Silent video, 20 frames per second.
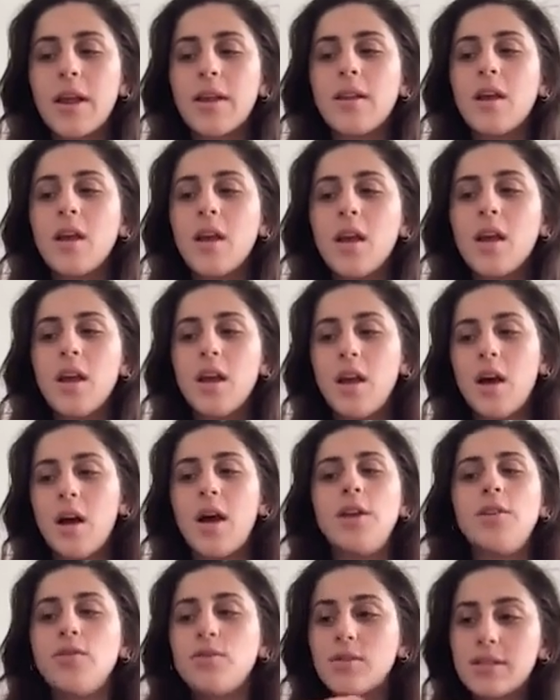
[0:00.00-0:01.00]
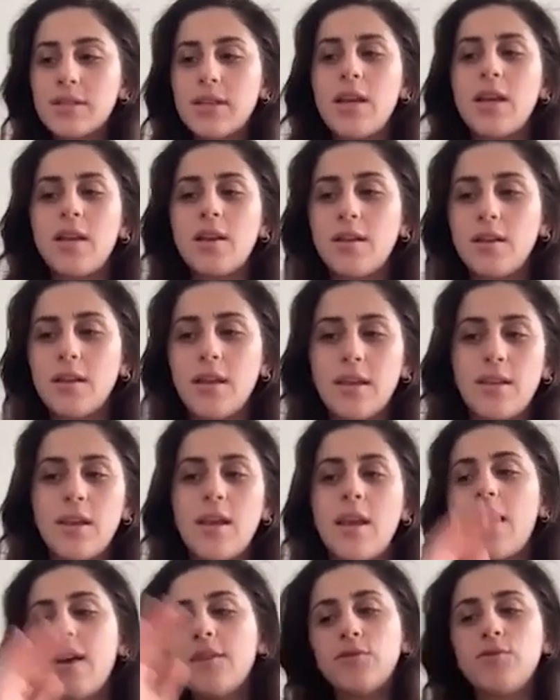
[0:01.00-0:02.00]
And I don't say that
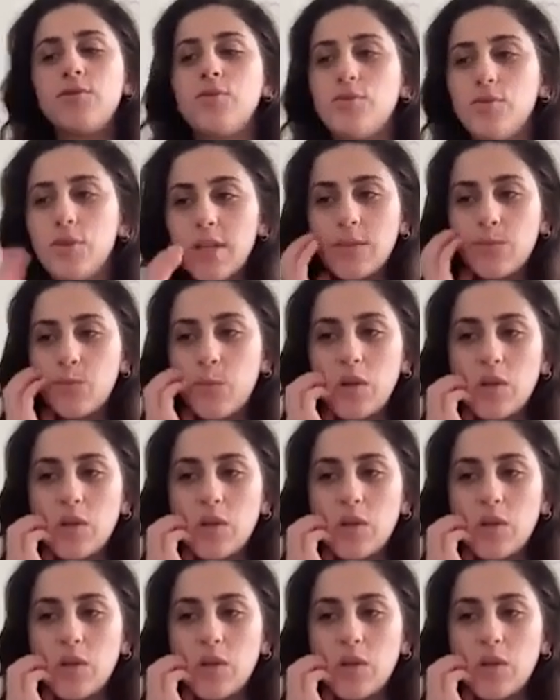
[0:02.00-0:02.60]
they have to do this,